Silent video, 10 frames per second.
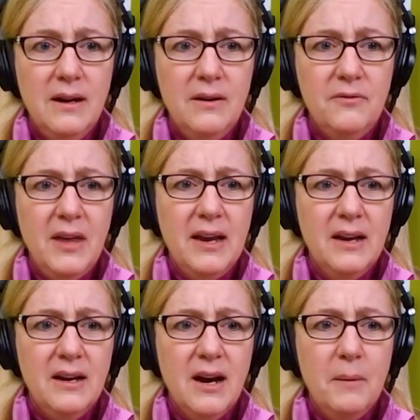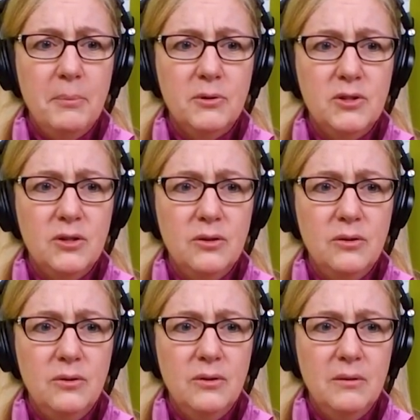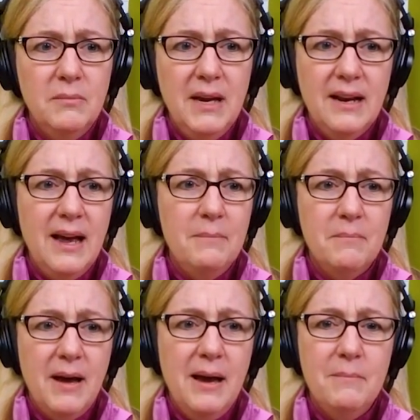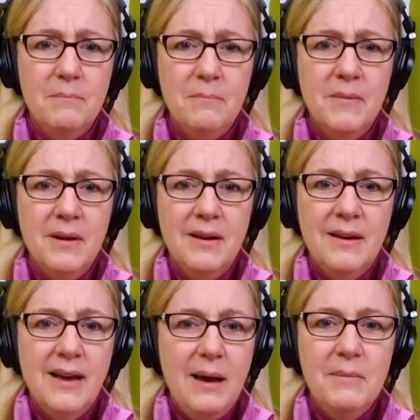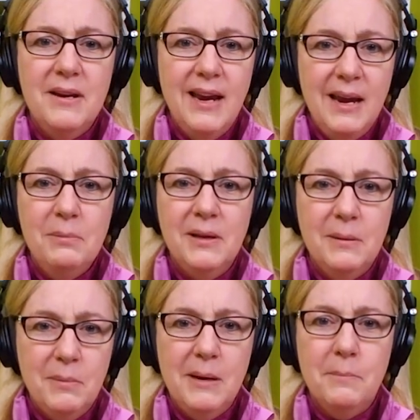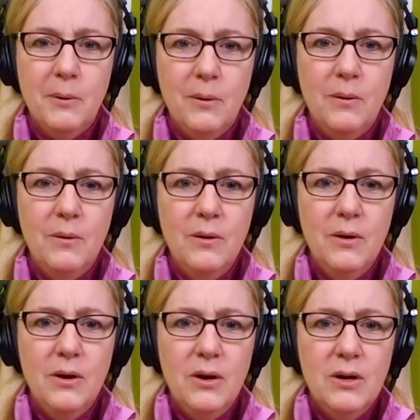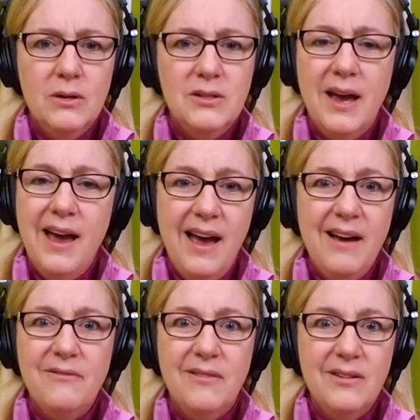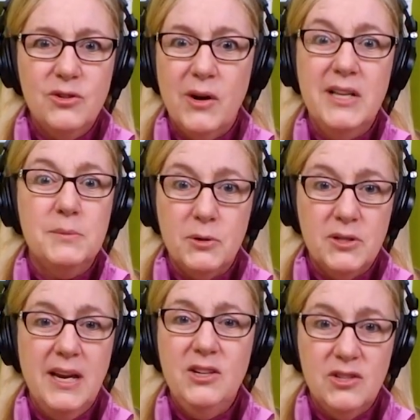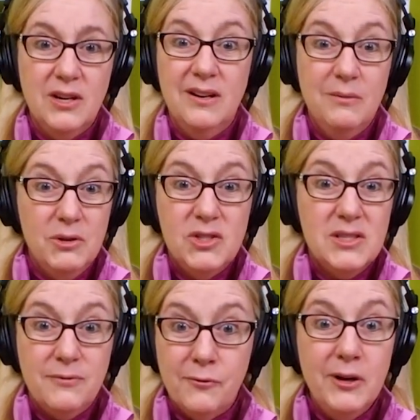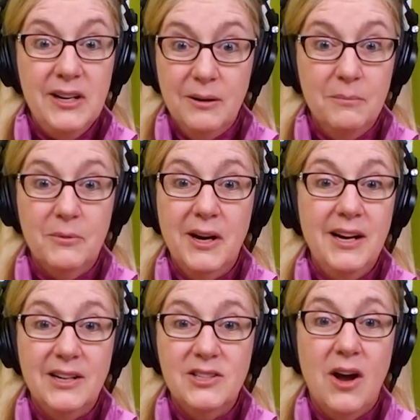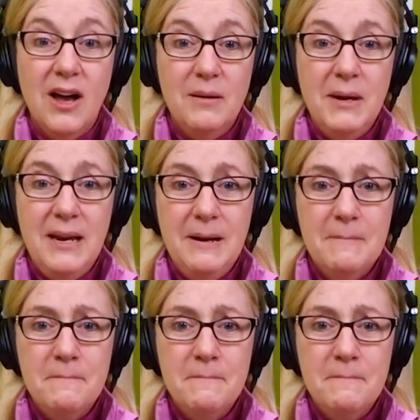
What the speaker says: If they can couple to, man, I'm enabling people to have transportation, which is freedom, right? Autonomy.